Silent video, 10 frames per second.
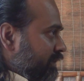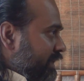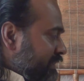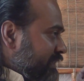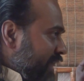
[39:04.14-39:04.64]

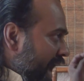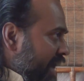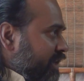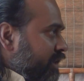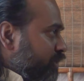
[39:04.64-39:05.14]
is
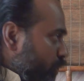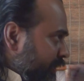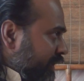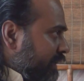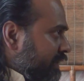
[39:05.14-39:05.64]
that
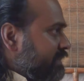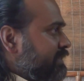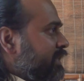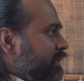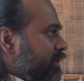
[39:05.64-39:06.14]

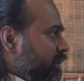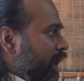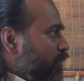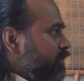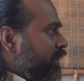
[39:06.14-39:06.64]
ubiquitous
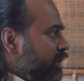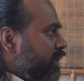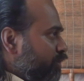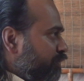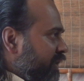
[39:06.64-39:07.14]
ground
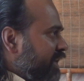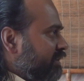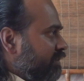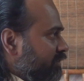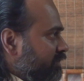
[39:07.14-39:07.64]
under your
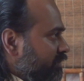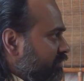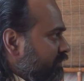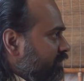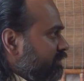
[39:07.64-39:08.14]
feet.
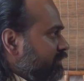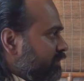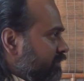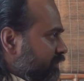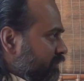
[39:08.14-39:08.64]

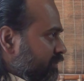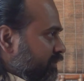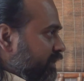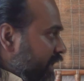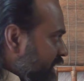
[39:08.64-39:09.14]

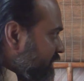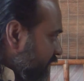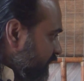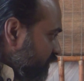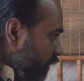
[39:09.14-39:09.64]
Grace
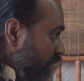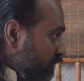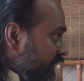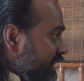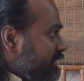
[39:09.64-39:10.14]
is
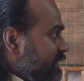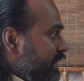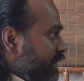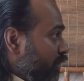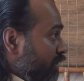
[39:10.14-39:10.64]
always
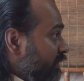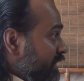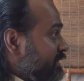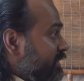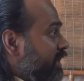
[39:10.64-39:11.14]
there,
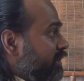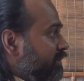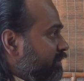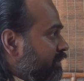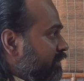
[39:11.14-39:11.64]
always
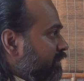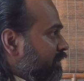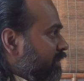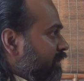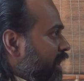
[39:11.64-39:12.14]
there.
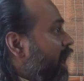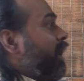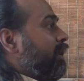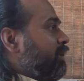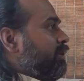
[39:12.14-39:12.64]

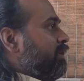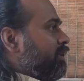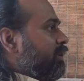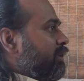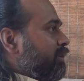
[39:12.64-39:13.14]
Ha!
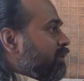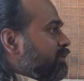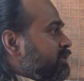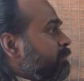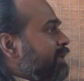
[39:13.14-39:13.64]

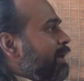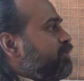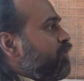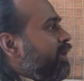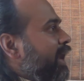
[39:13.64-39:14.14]

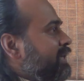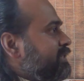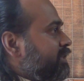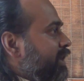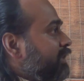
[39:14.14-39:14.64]
Sometimes you
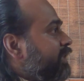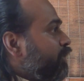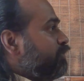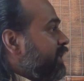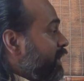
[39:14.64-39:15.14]
realize it and
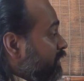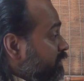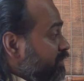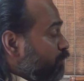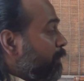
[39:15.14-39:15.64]
then you say,
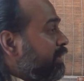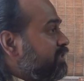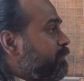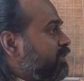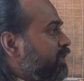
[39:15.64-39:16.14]
this moment
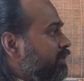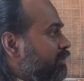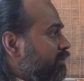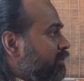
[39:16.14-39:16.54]
is special.